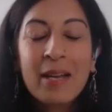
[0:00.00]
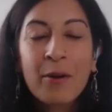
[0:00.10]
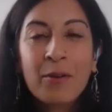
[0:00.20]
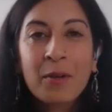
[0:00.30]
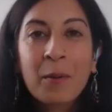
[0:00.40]

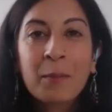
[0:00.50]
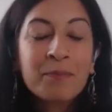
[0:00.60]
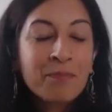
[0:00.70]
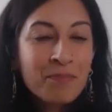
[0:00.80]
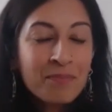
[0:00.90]
over
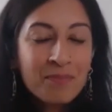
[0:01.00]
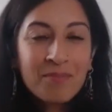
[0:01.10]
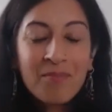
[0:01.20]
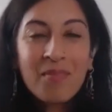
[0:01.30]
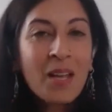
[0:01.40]

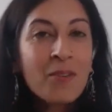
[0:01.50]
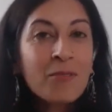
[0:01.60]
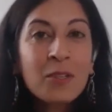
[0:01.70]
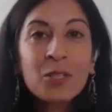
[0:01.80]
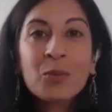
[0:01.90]
a
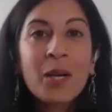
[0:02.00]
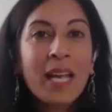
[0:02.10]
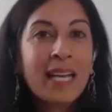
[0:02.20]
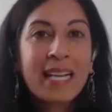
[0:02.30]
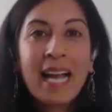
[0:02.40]
virtual
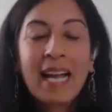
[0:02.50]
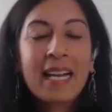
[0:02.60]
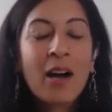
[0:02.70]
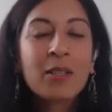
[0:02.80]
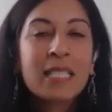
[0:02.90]

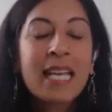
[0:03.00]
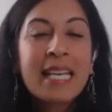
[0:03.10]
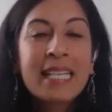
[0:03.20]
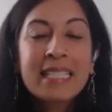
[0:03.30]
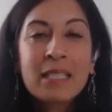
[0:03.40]
hangout
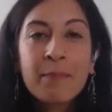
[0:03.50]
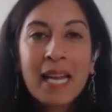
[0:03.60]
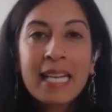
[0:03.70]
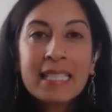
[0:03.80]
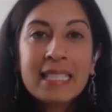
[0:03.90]

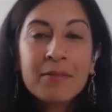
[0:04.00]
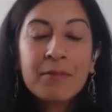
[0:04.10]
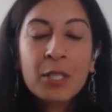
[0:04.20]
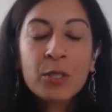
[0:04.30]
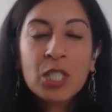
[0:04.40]
space,
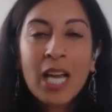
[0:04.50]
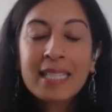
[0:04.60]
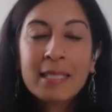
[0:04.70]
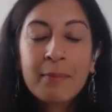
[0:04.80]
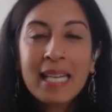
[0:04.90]
video chat
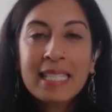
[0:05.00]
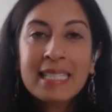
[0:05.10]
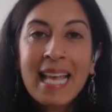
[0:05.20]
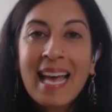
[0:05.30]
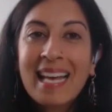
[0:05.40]
space,
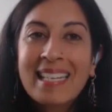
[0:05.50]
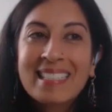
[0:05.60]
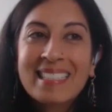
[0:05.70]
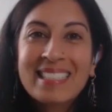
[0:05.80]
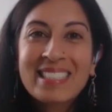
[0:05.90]

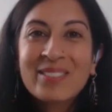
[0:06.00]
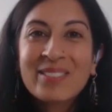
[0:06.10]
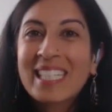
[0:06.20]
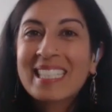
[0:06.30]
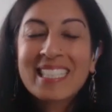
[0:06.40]
and
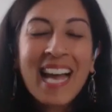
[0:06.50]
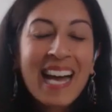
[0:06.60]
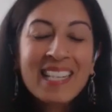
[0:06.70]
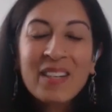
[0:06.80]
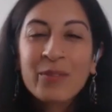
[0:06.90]
we
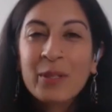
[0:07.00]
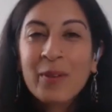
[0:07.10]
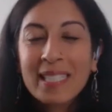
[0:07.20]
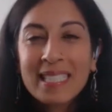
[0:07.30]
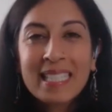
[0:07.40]
chat and we
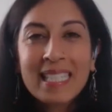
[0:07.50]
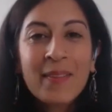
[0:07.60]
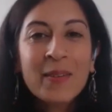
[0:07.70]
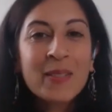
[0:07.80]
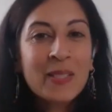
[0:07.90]
write
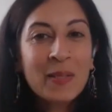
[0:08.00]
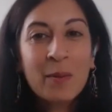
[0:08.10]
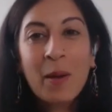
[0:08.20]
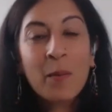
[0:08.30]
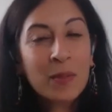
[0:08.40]
together still
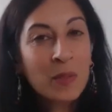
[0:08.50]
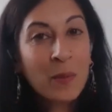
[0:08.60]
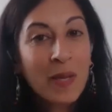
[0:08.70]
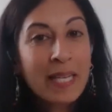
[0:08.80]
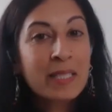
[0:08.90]
about once a
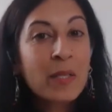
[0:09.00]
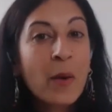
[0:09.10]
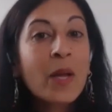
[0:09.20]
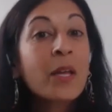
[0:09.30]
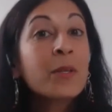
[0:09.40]
week.
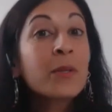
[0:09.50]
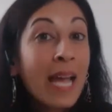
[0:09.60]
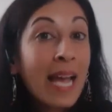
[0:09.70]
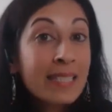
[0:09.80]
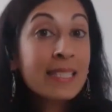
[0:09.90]
So you
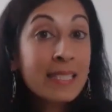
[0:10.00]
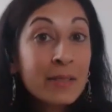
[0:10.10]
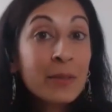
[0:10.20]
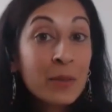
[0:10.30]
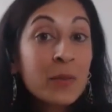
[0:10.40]
can
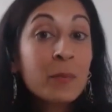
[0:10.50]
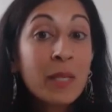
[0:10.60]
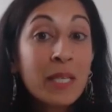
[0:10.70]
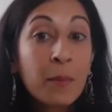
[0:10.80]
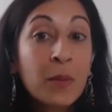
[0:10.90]
still use
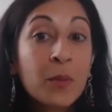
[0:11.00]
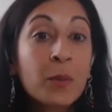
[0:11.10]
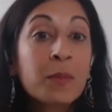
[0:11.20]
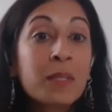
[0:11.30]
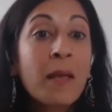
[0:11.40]
meetup groups.